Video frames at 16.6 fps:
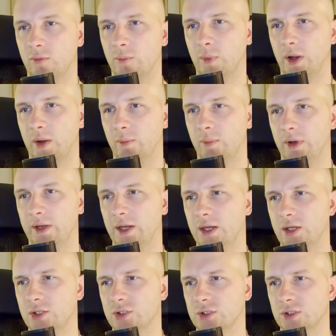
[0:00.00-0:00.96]
my
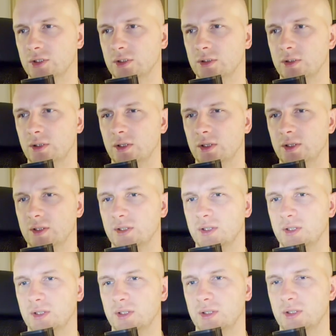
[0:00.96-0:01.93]
application.
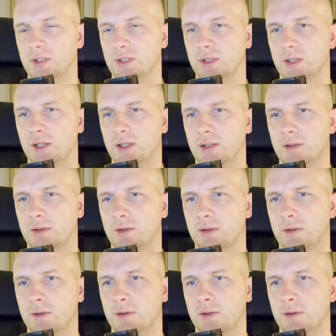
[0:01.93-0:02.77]
Yes, it's done.